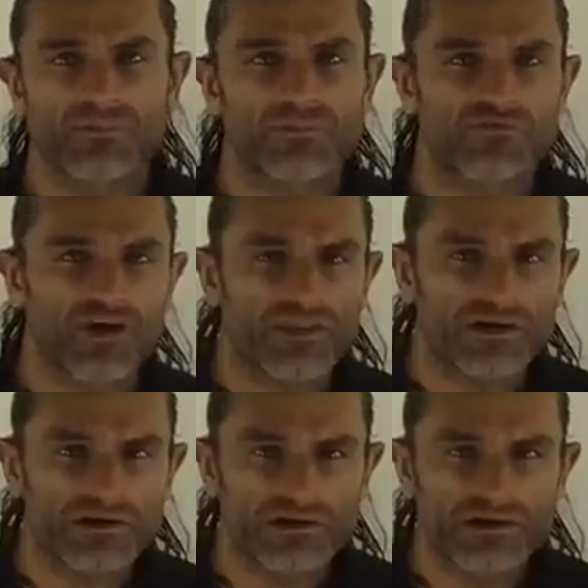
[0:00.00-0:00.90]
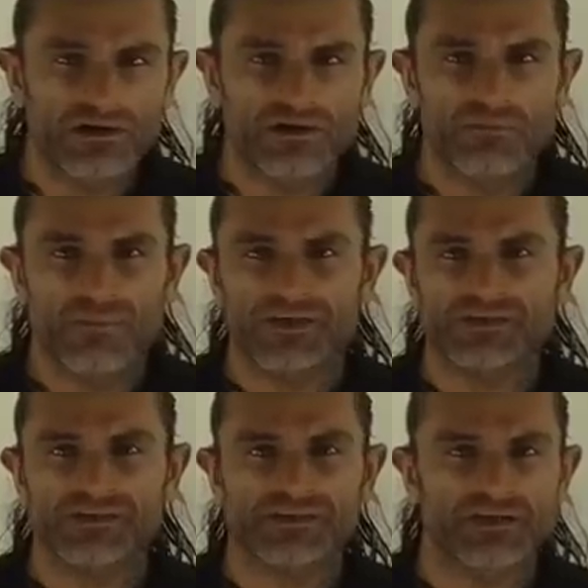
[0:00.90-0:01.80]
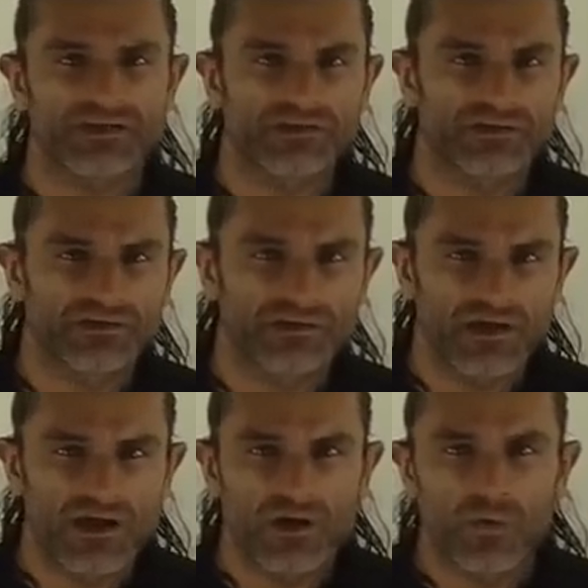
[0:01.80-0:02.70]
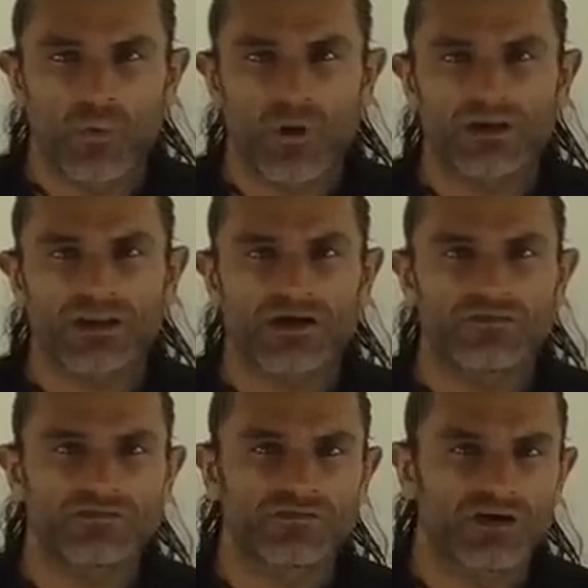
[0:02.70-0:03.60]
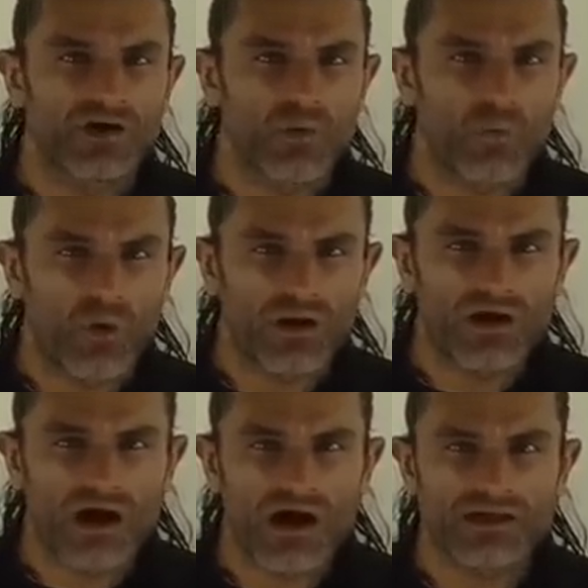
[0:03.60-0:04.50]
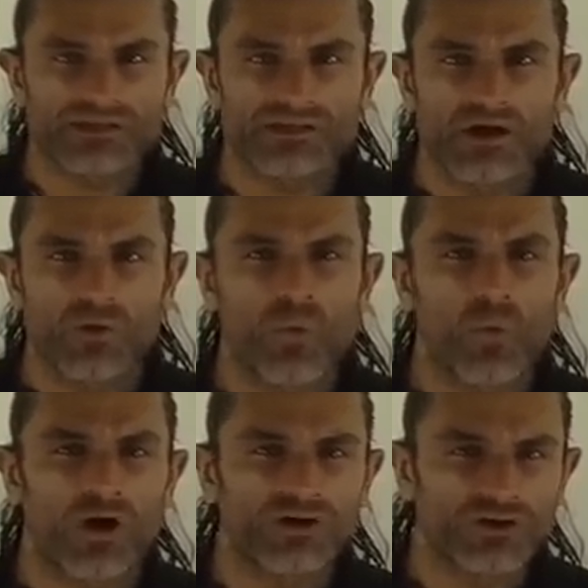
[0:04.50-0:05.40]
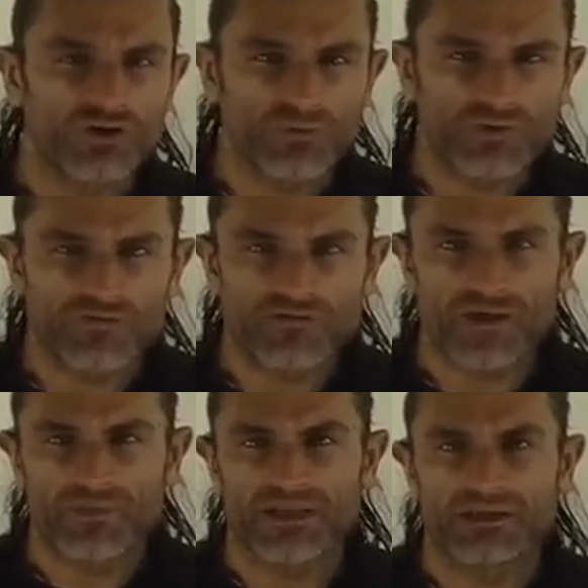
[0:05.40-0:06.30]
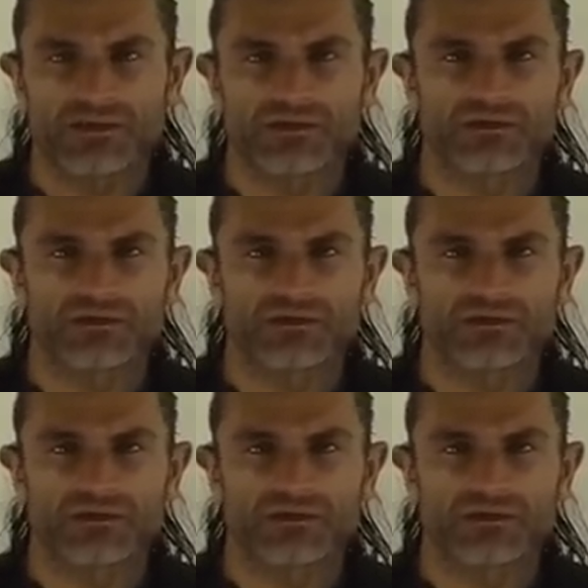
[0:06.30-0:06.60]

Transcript: My brother, my sister. One love, one heart, one human family.